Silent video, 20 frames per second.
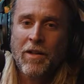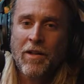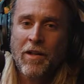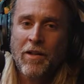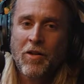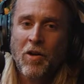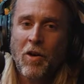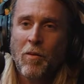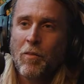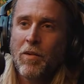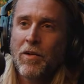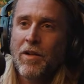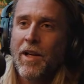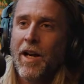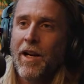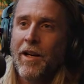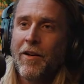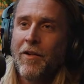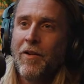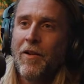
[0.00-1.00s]
the top was
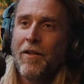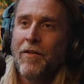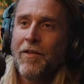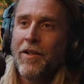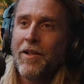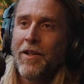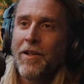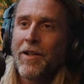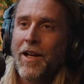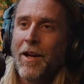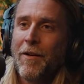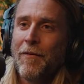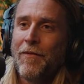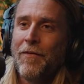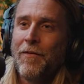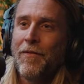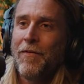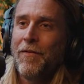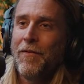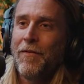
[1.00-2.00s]
taken off, it just kept
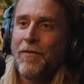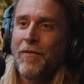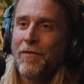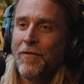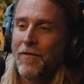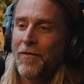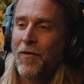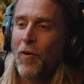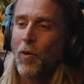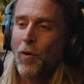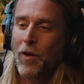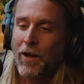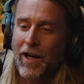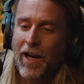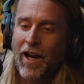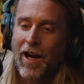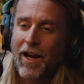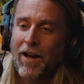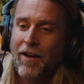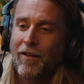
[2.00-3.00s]
falling
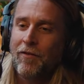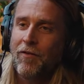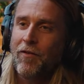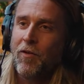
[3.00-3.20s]
out.